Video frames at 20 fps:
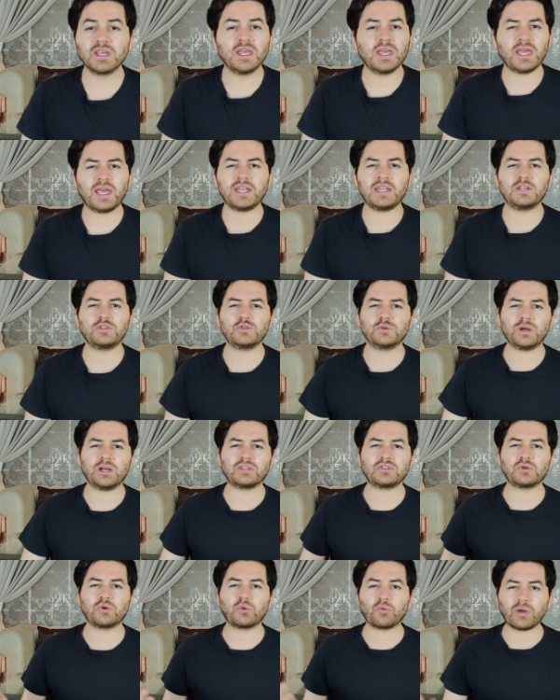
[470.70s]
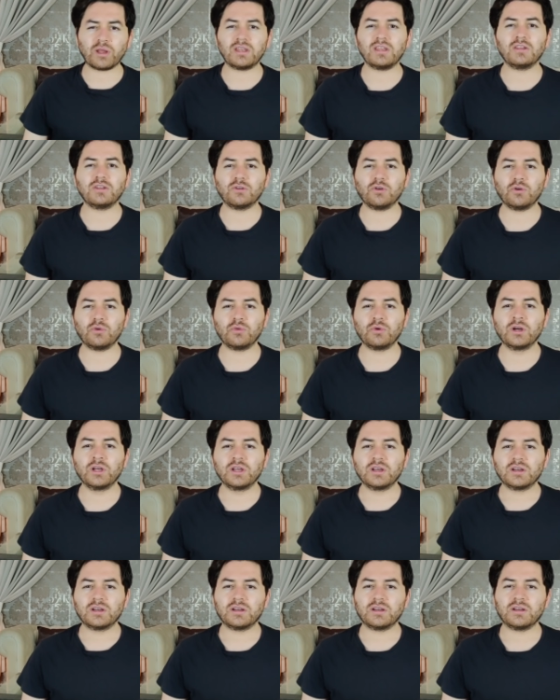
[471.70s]
And as you guys already know,
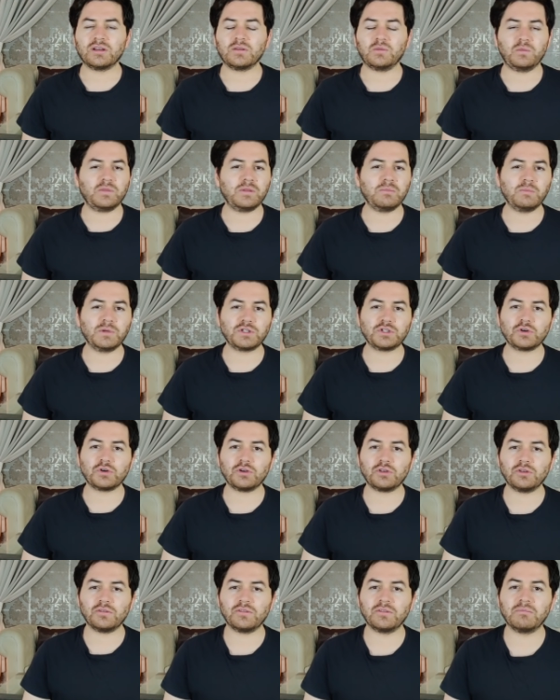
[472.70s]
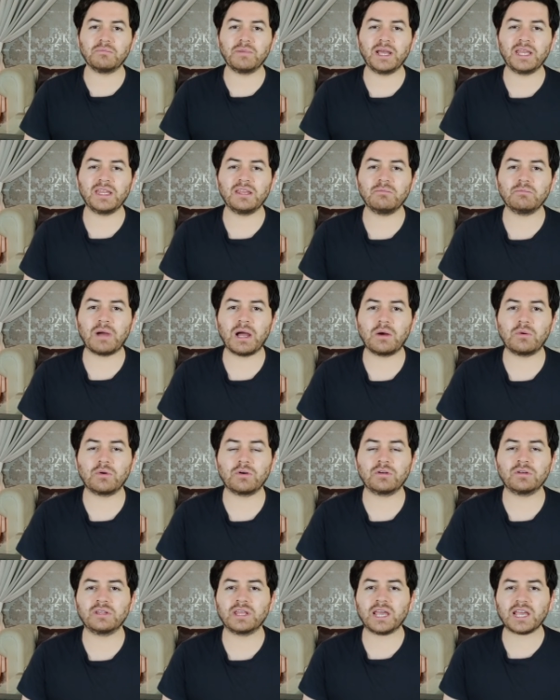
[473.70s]
the majority of the mining
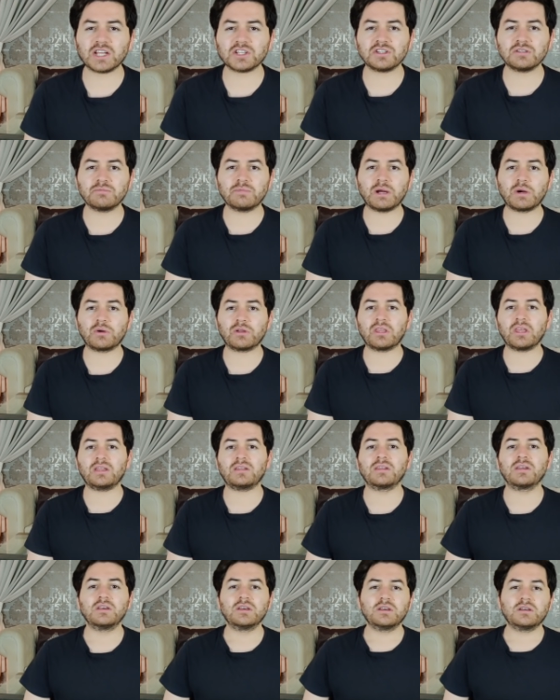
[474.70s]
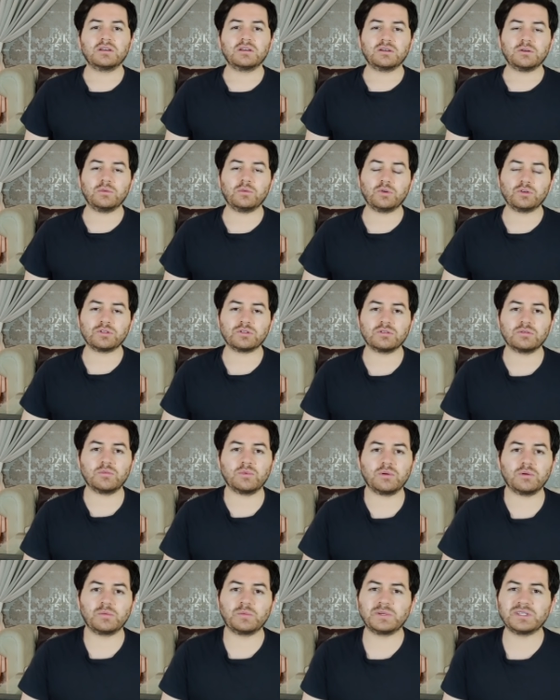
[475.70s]
power, the hashing power that was
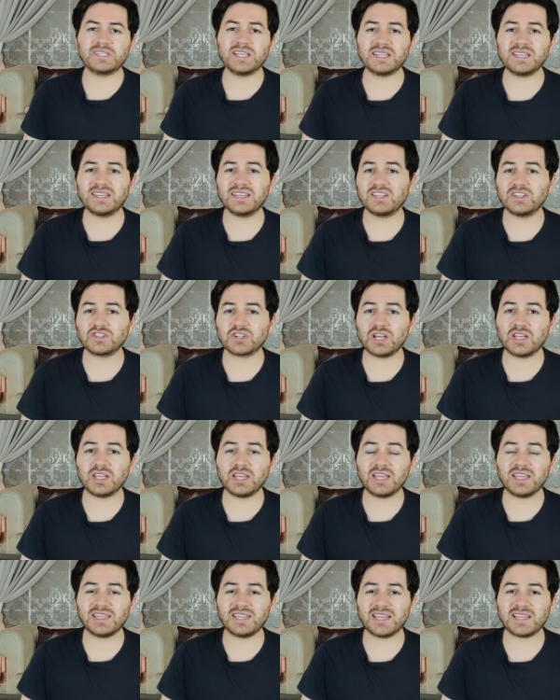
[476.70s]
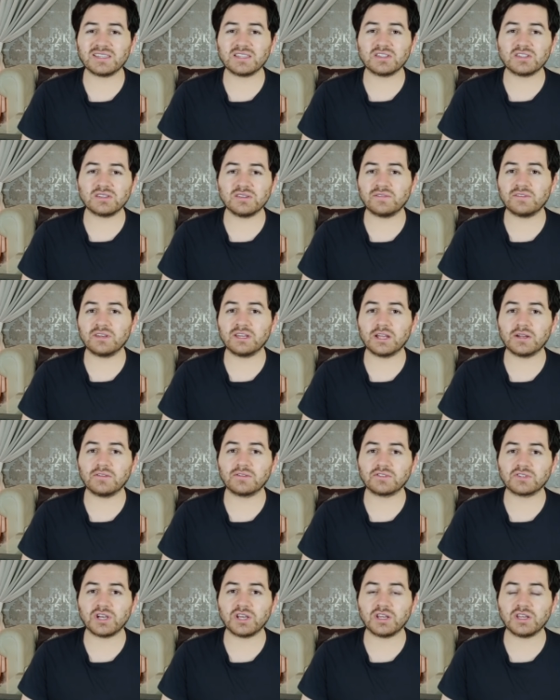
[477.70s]
presented in China, it has shifted out of
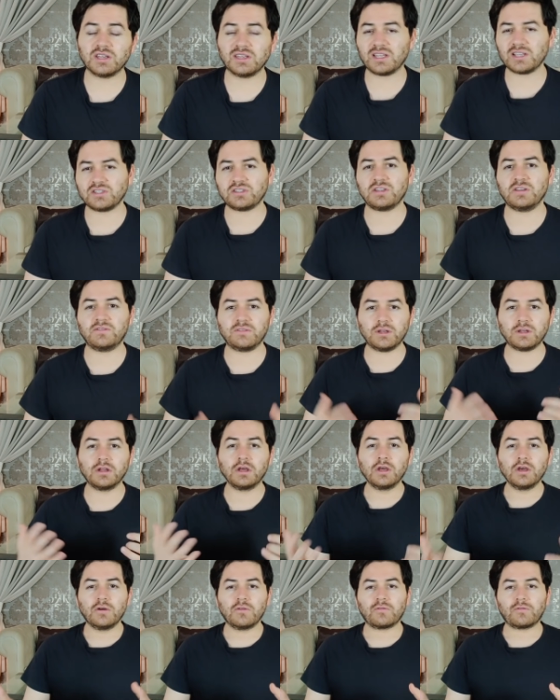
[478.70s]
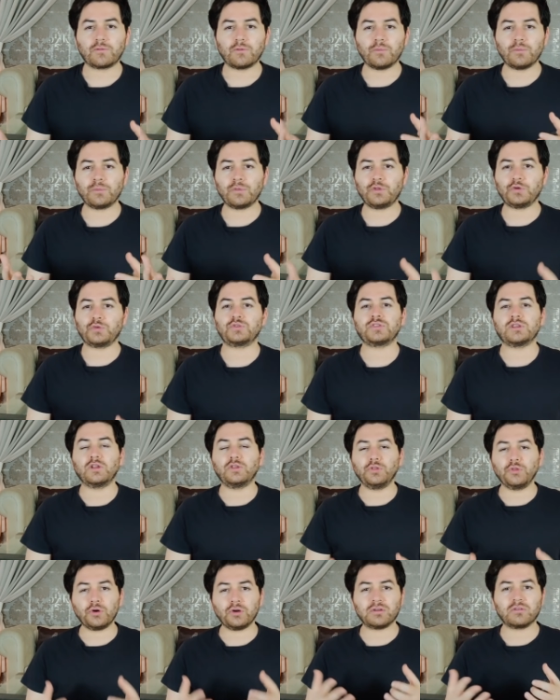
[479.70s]
China. It has shifted from those
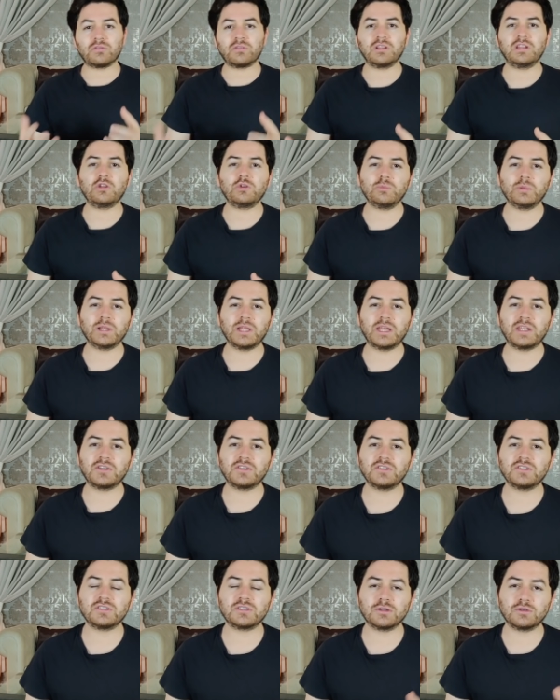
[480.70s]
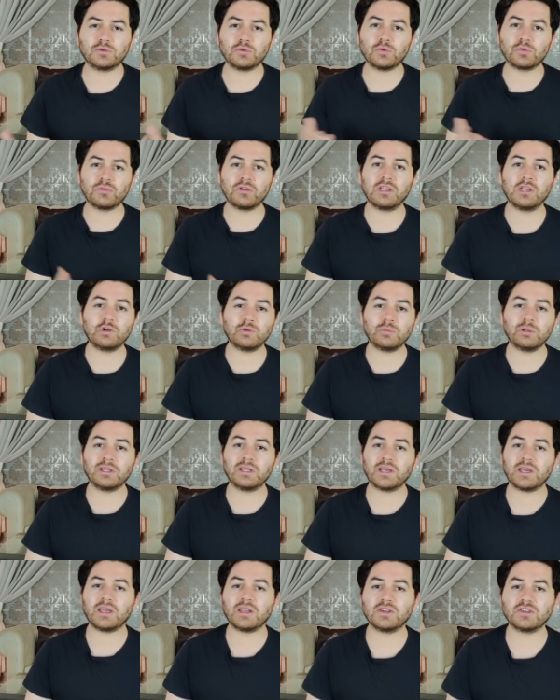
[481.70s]
non-renewable energies to renewable
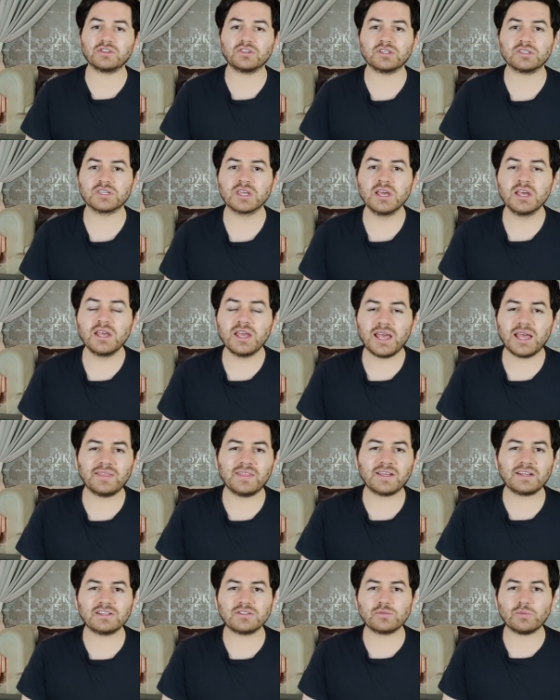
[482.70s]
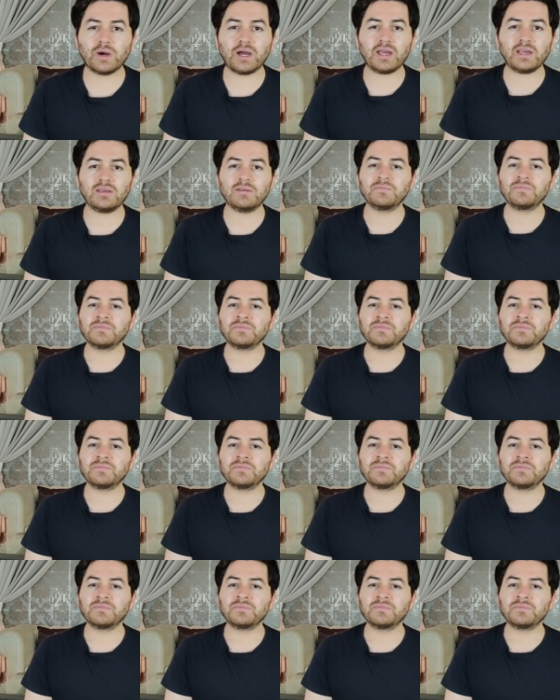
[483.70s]
energies, and that is why